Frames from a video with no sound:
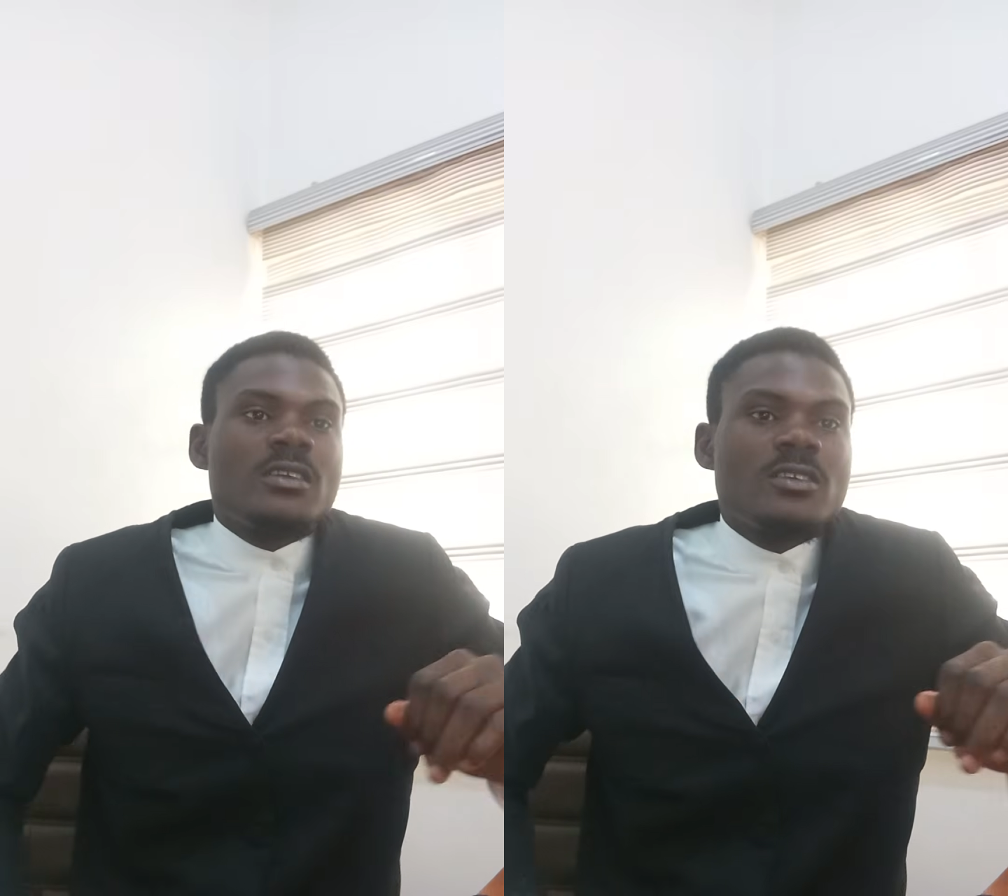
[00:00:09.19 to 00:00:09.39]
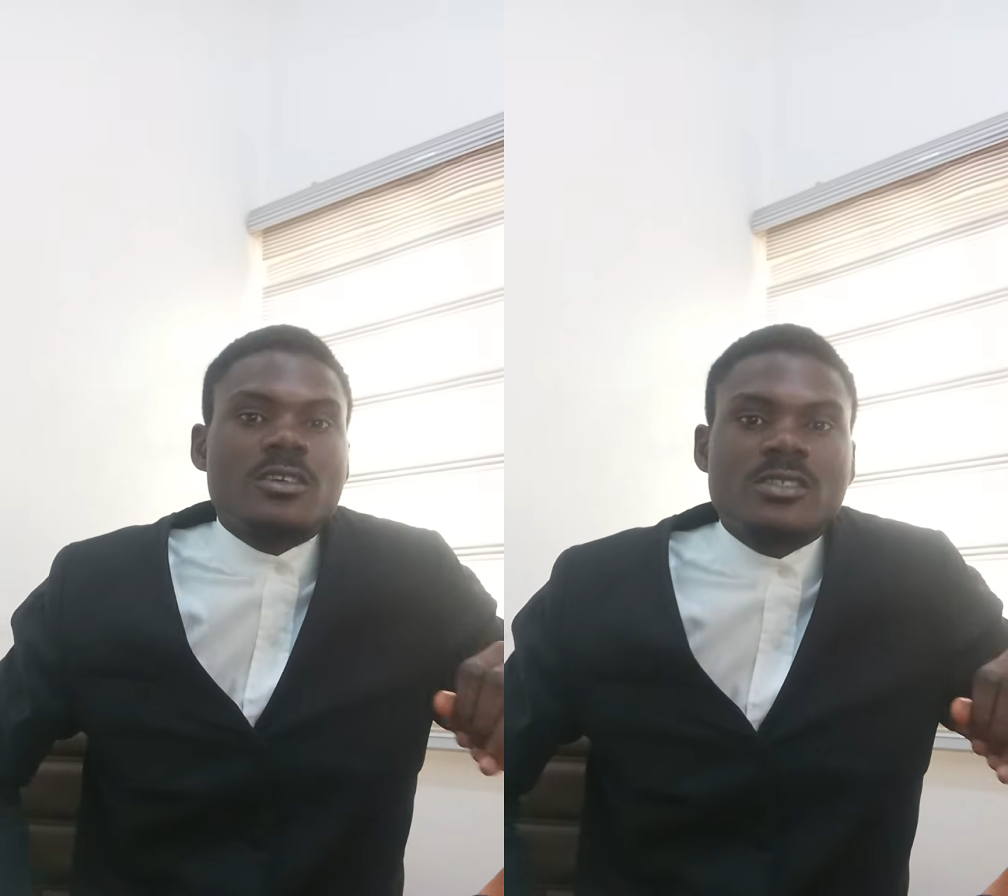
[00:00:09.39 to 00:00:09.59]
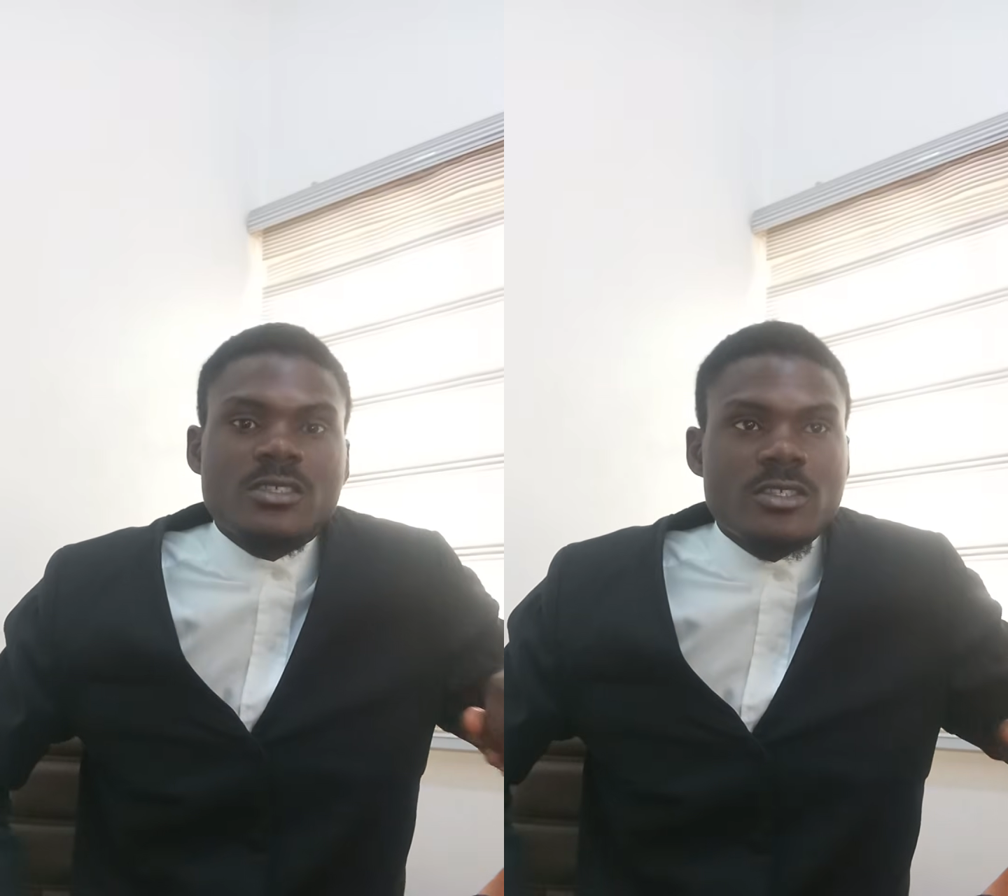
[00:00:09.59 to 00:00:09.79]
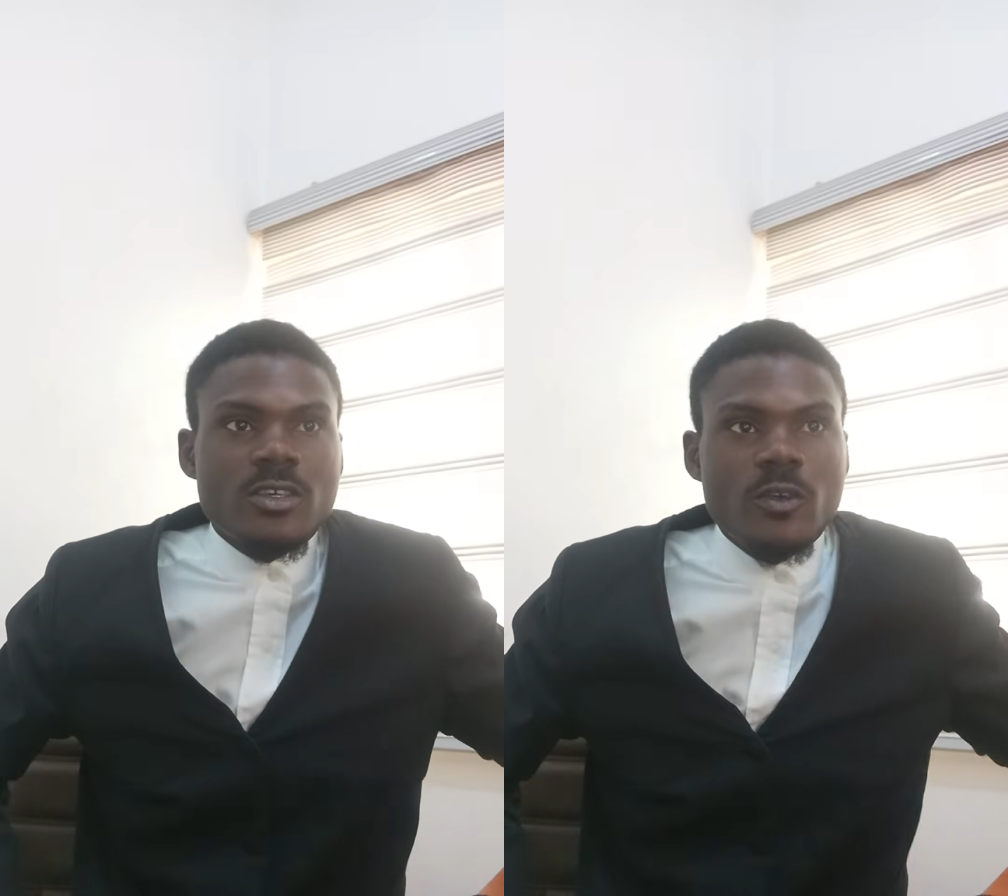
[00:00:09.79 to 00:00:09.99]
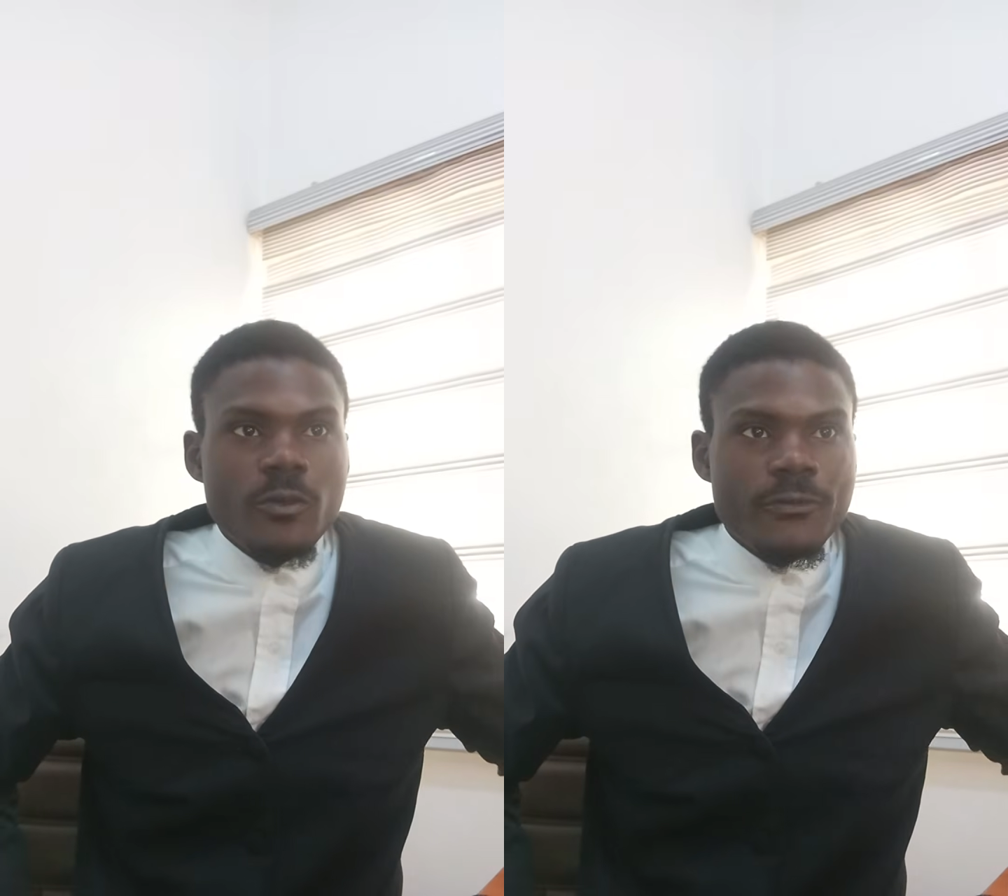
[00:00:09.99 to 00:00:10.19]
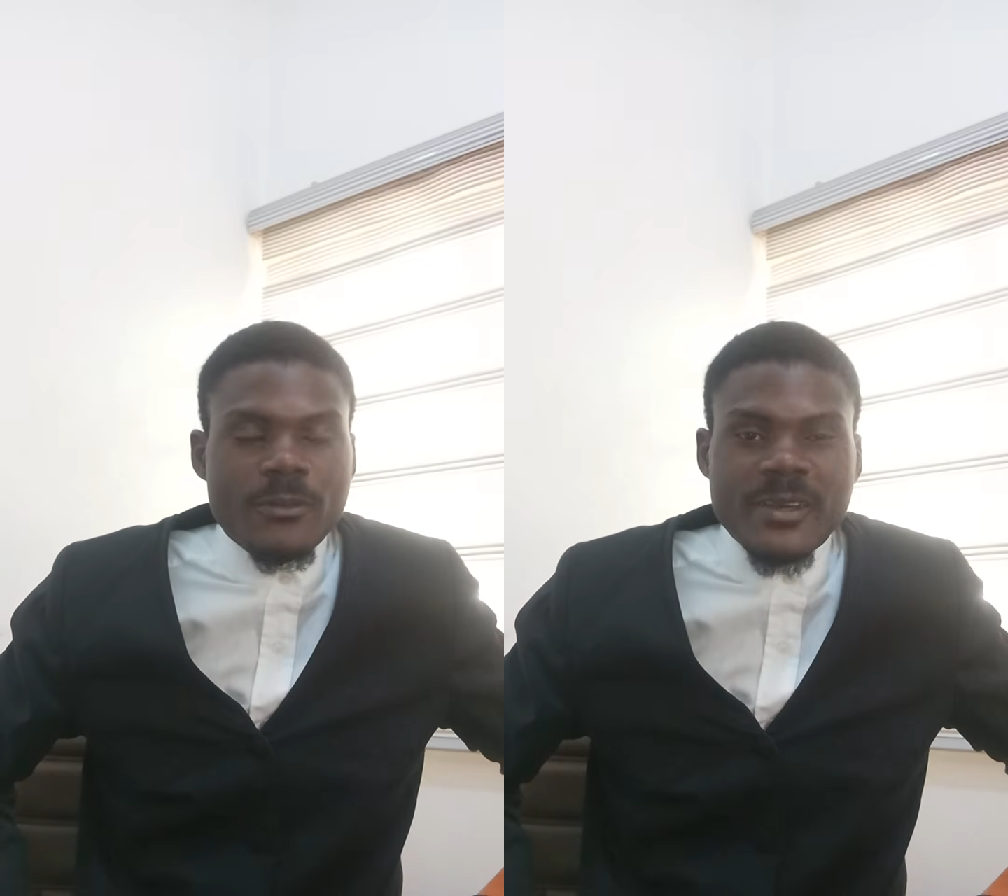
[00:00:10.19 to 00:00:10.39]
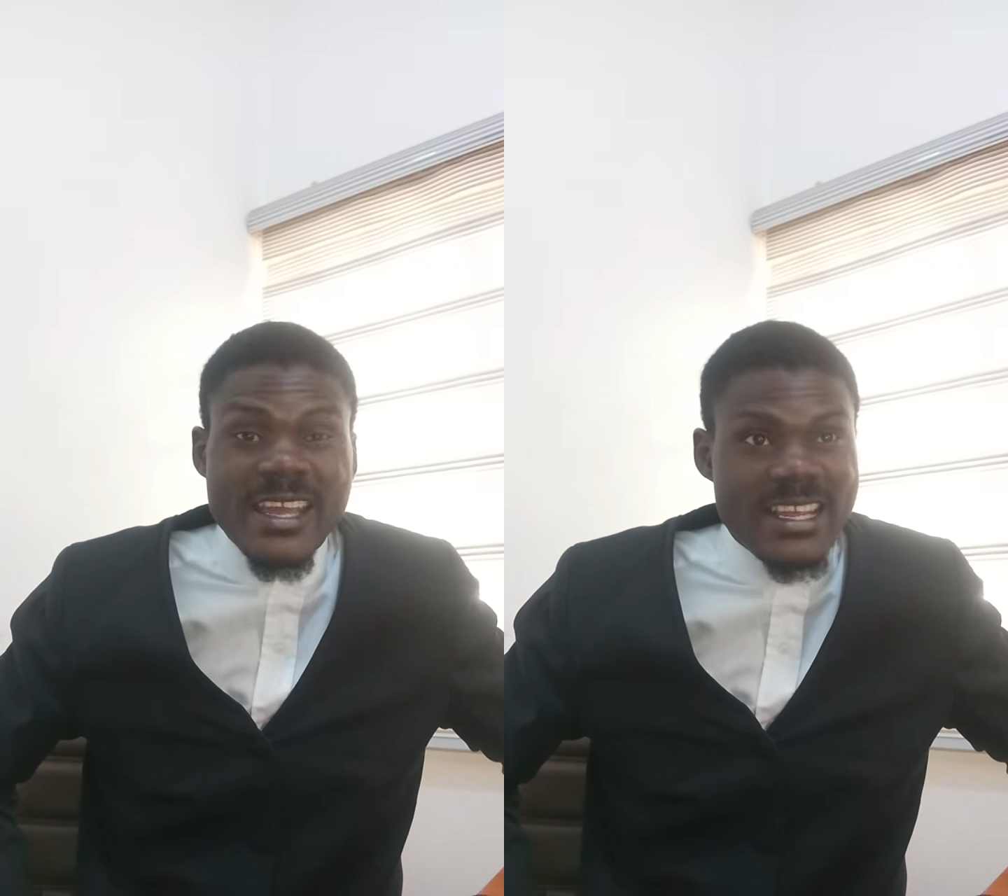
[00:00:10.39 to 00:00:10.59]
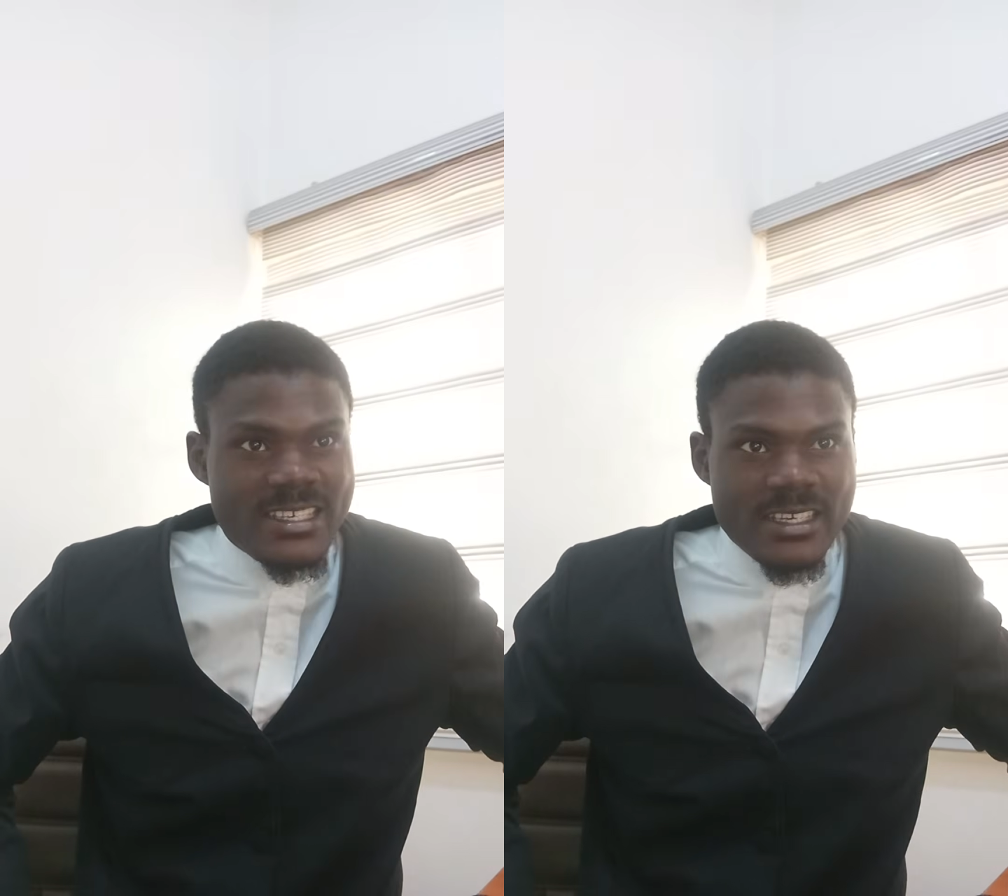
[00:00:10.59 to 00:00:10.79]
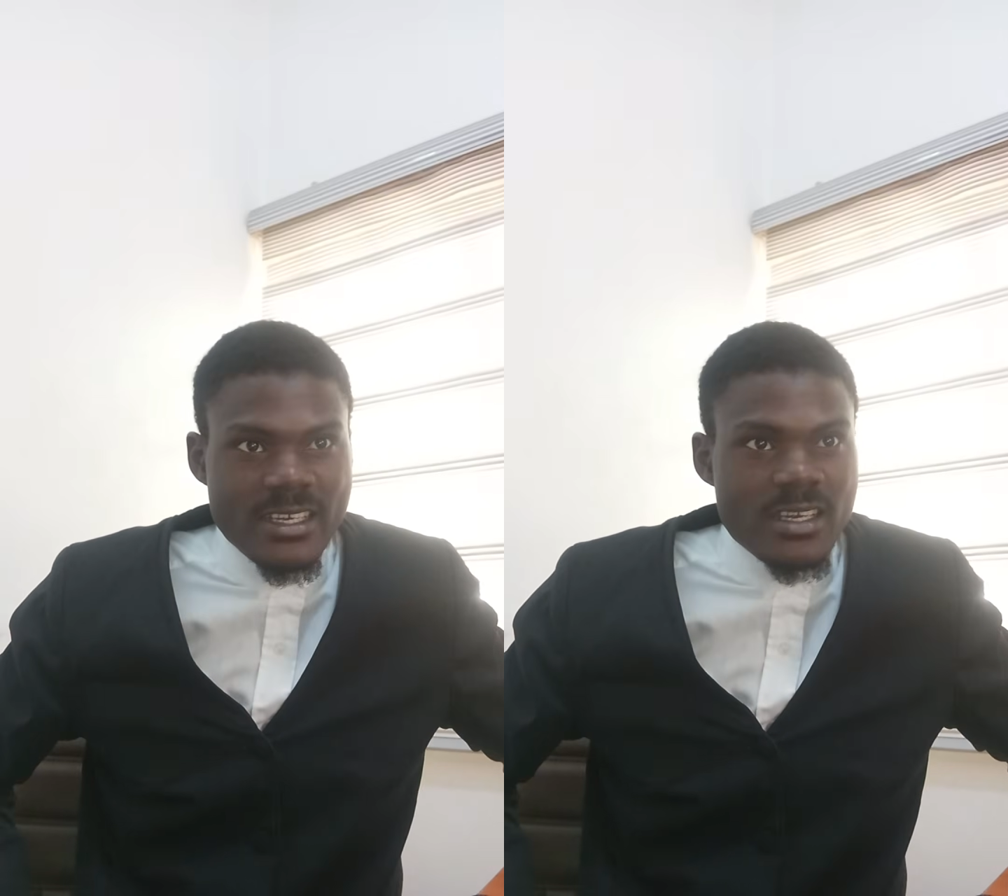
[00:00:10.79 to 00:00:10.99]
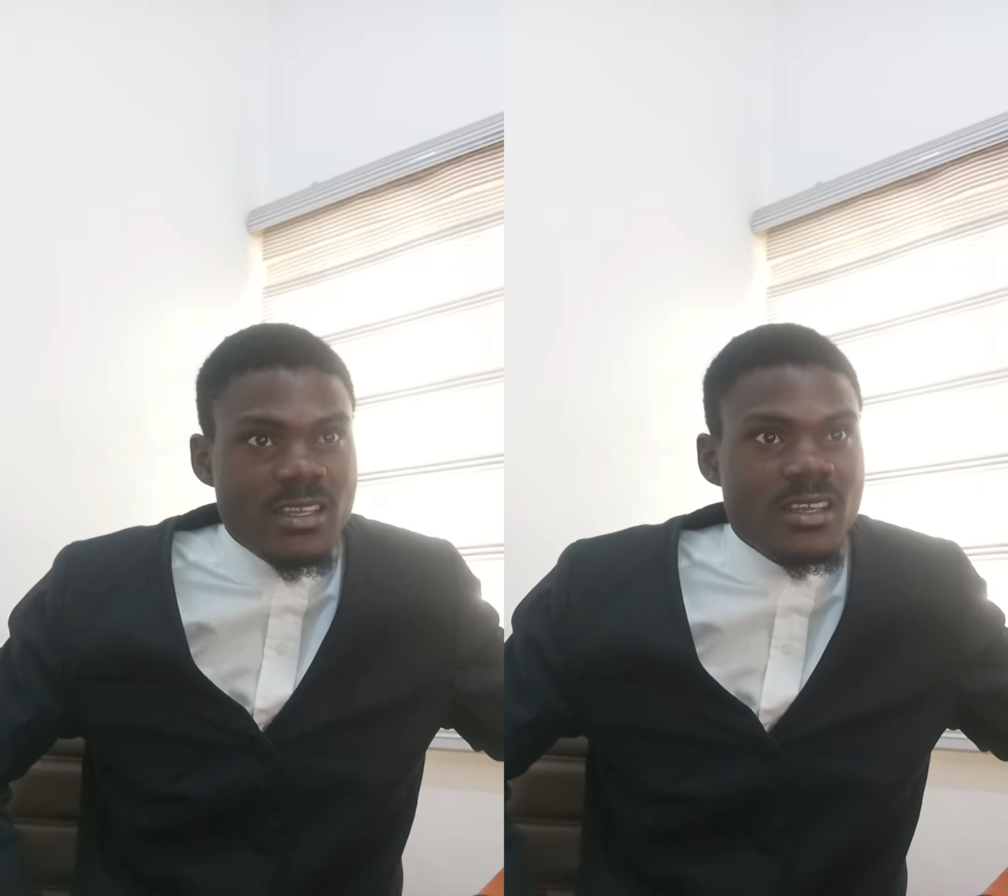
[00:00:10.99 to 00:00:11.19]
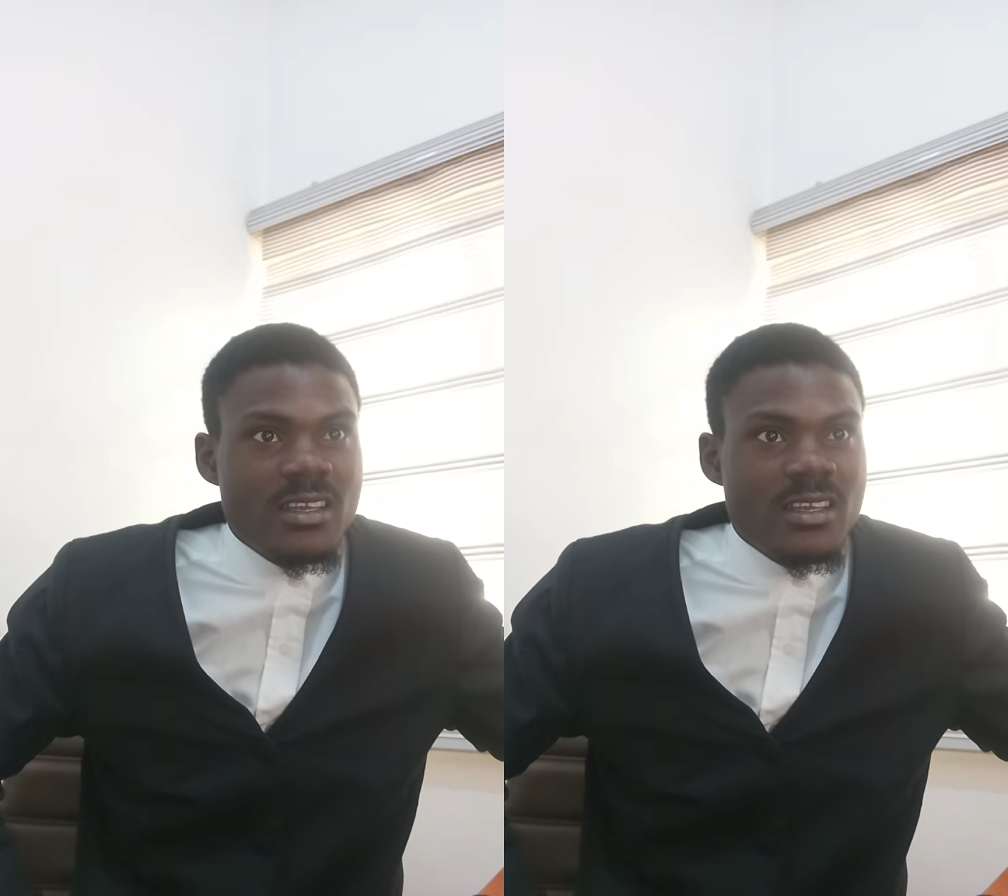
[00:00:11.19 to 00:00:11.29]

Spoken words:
got to know from the internet.